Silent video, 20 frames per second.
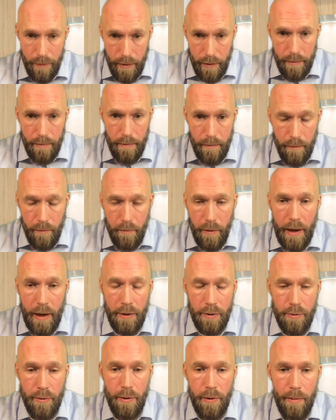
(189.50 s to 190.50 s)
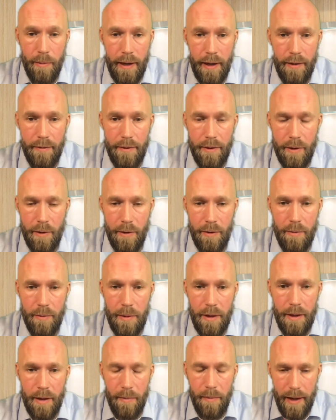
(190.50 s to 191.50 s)
really truly believe is going to be
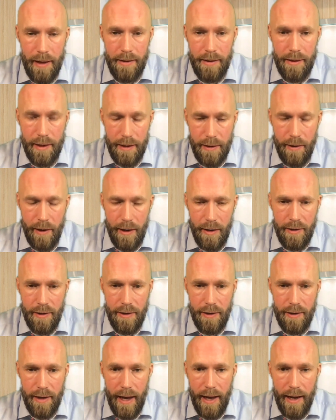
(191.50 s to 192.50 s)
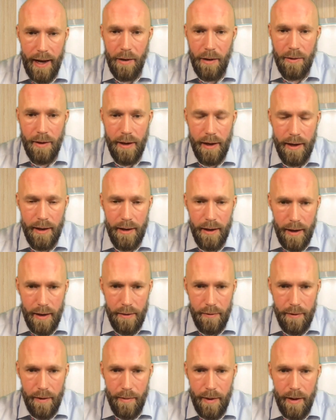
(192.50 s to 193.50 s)
the best technology stack out there
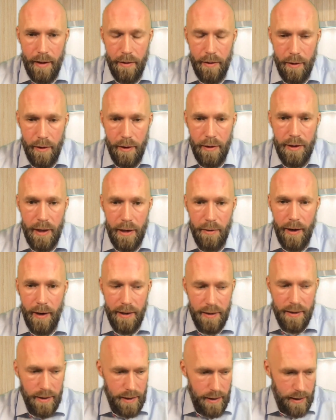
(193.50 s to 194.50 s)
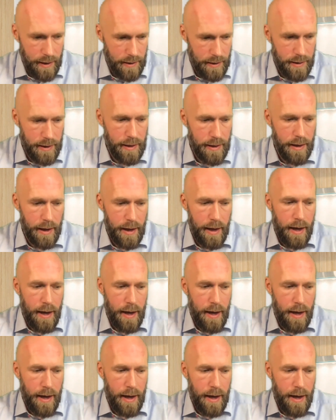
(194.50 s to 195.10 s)
from a third generation DLT.